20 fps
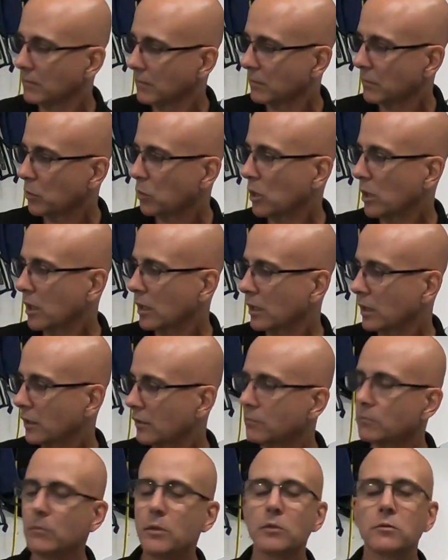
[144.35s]
But what I
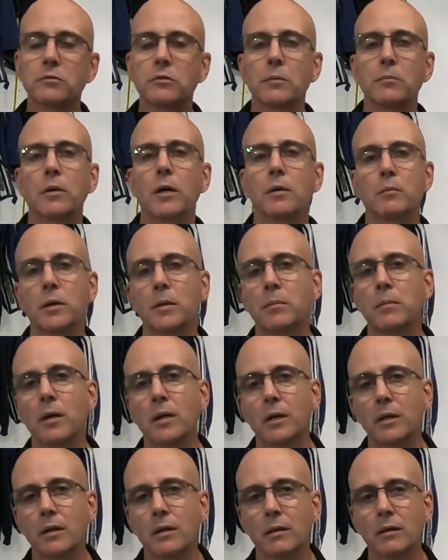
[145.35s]
love most about my
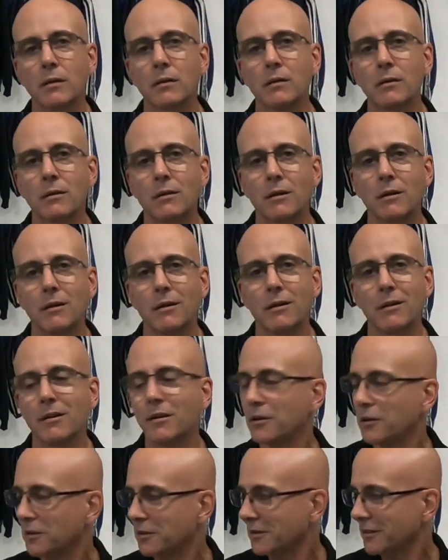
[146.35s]
bike
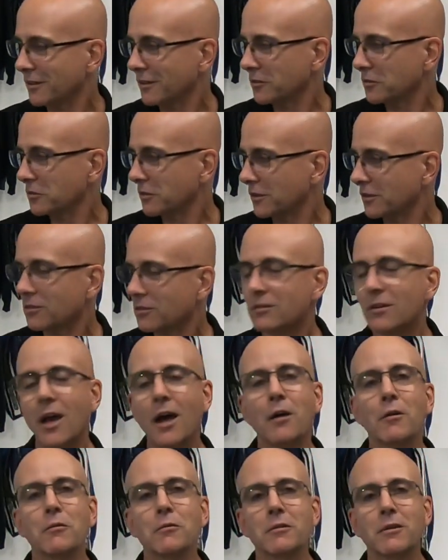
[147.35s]
is the
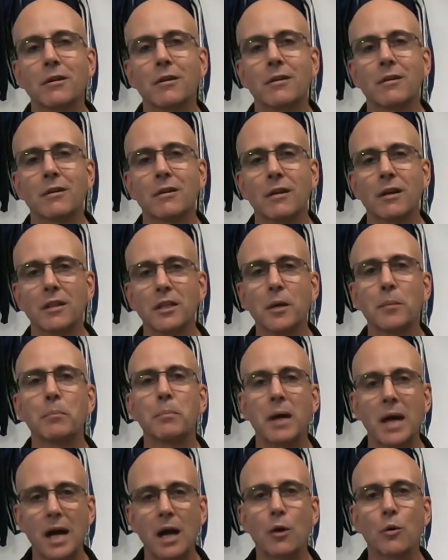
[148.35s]
sound and the
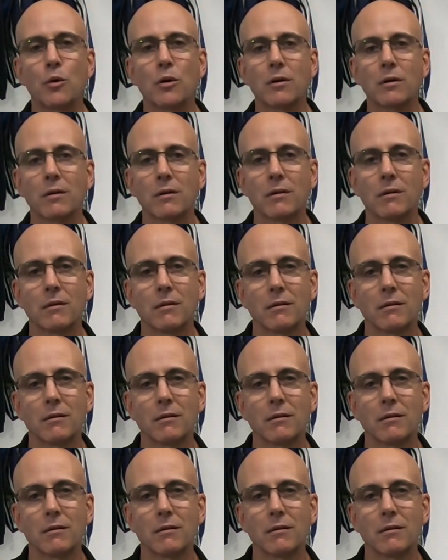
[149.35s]
power.